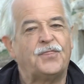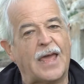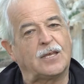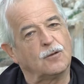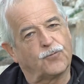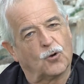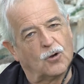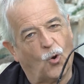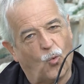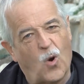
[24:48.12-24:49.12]
thank you
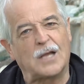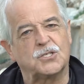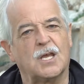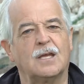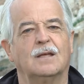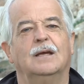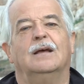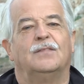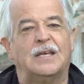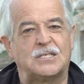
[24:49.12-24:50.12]
for watching
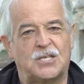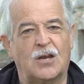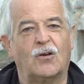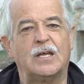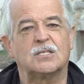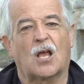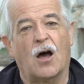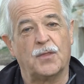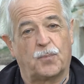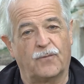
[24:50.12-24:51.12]
this series
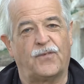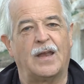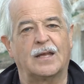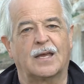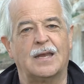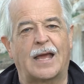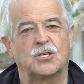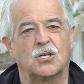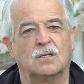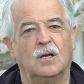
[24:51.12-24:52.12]
on the Prophetic
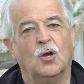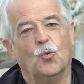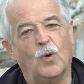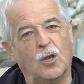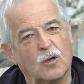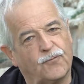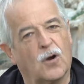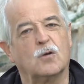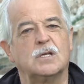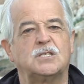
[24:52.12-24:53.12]
Connection. We look
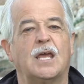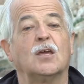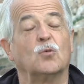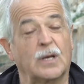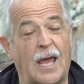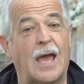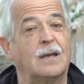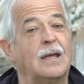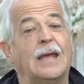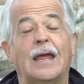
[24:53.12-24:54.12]
forward to seeing you
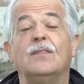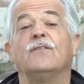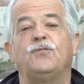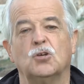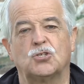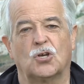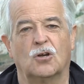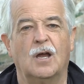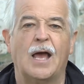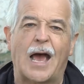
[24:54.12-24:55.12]
again in the
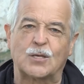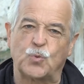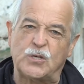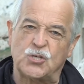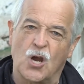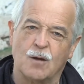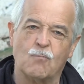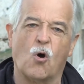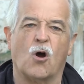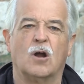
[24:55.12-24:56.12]
future as we share
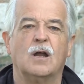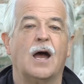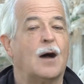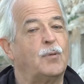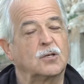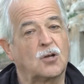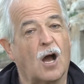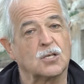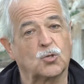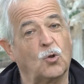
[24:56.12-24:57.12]
more about
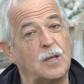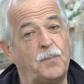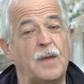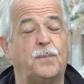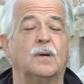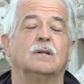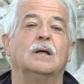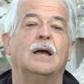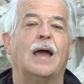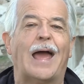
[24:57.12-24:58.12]
God's holy people
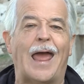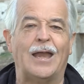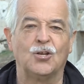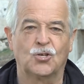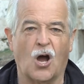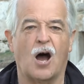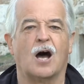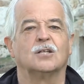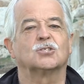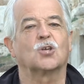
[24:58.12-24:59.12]
and
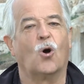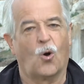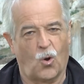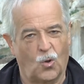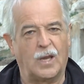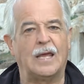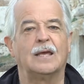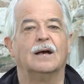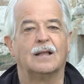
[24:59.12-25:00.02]
God's holy